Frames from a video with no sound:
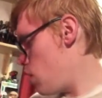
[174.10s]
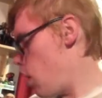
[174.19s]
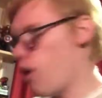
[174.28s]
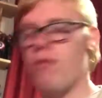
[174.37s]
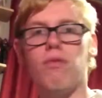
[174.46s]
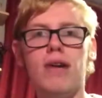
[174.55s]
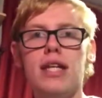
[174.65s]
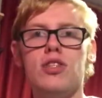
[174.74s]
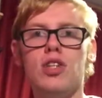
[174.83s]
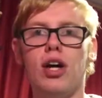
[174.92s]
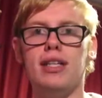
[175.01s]
I've
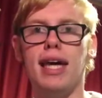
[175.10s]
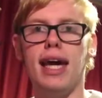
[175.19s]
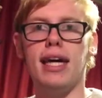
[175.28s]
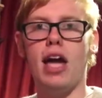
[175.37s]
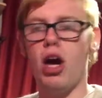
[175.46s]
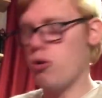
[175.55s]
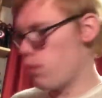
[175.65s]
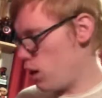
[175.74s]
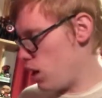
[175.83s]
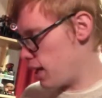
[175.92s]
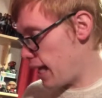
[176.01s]
redesigned King
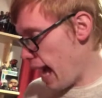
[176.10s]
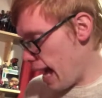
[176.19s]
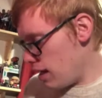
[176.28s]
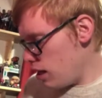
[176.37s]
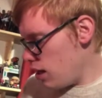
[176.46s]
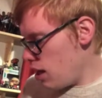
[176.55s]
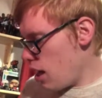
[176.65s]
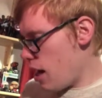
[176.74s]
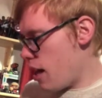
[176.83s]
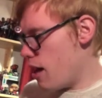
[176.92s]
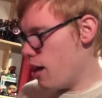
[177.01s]
Cobra again.
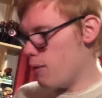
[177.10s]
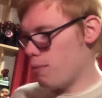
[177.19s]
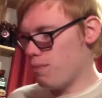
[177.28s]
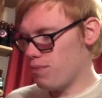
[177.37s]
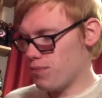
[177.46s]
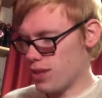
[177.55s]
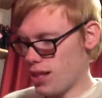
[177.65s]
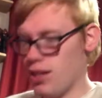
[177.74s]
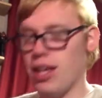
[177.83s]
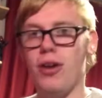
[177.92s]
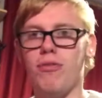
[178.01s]
Um,
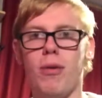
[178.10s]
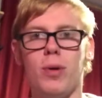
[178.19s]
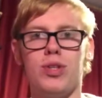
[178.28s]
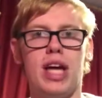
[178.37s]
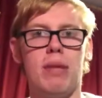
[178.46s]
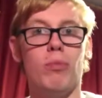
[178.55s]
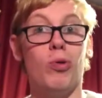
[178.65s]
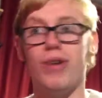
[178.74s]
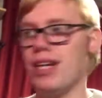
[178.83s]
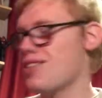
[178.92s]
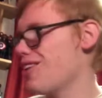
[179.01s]
the only robot that's had more
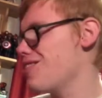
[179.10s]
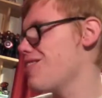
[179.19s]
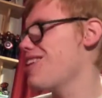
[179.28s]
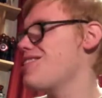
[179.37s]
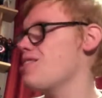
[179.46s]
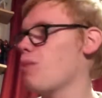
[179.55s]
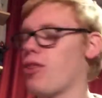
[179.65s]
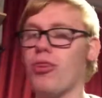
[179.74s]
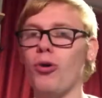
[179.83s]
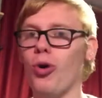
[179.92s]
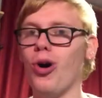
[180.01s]
redesigns than this is my
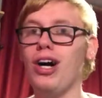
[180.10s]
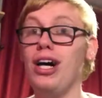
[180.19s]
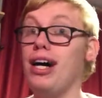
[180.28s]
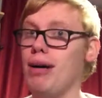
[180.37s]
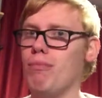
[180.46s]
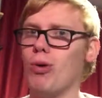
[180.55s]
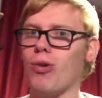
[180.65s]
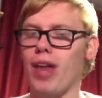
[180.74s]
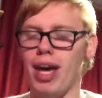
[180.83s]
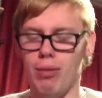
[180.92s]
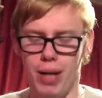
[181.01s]
Thor, more on that in a